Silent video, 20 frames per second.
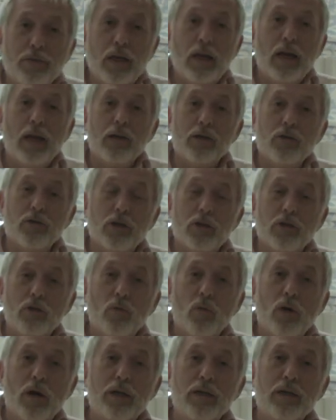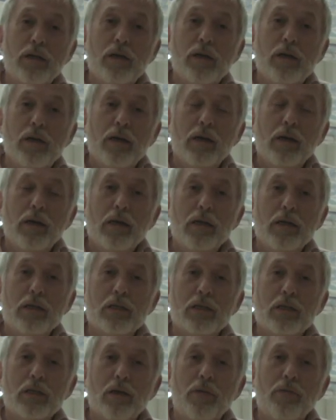of the electrical one
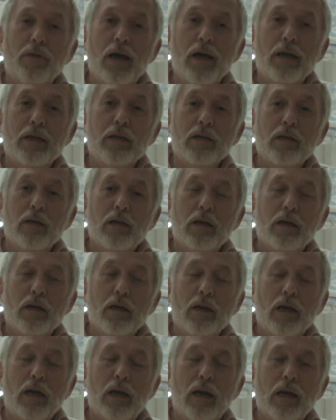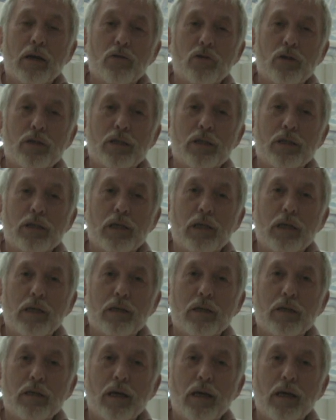is that
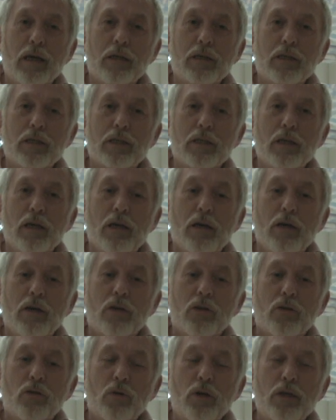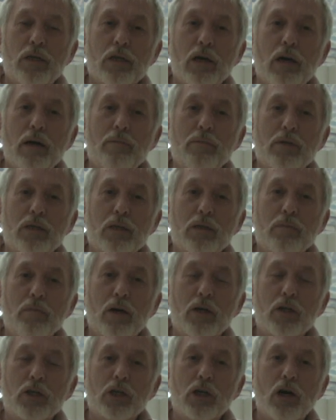electricity takes three times as
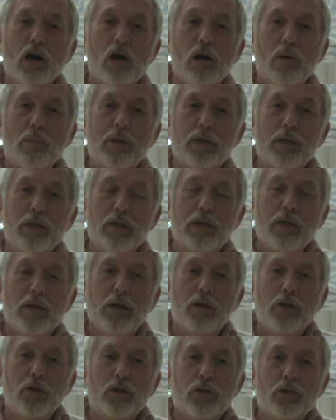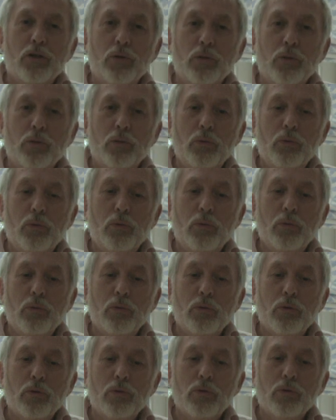much carbon to
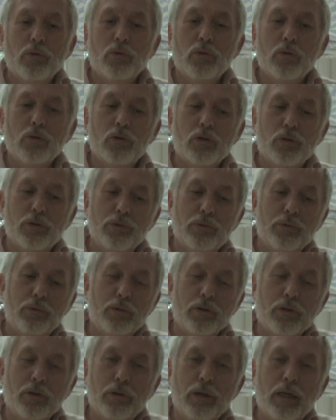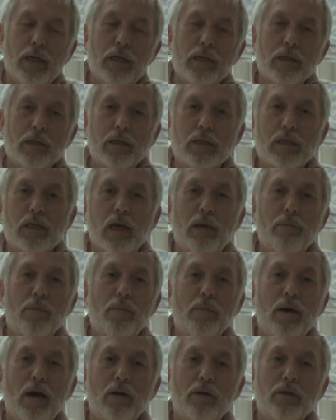heat the same
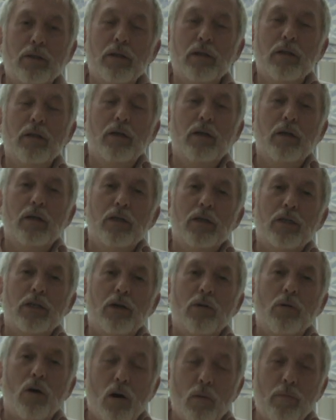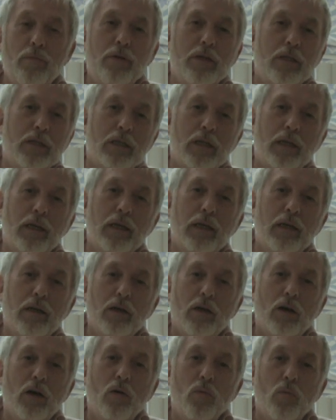amount. So obviously
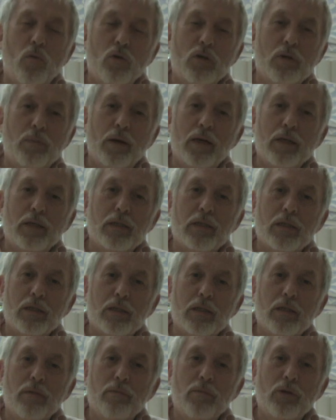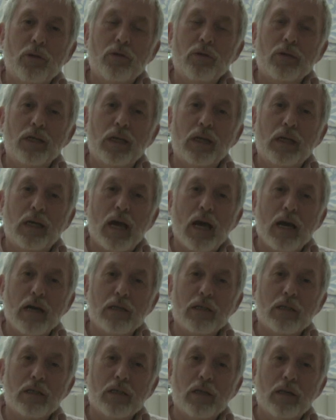a water-based system using
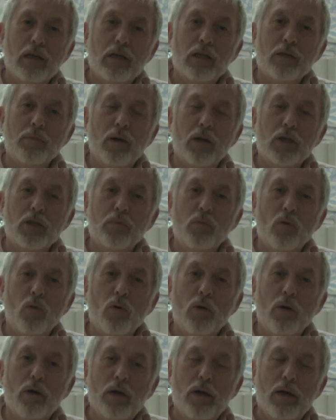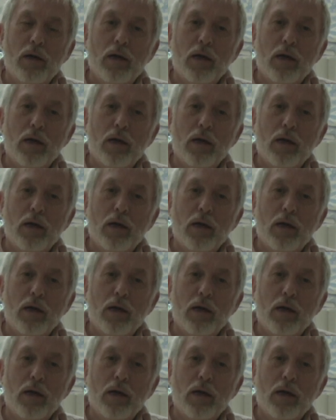gas is much more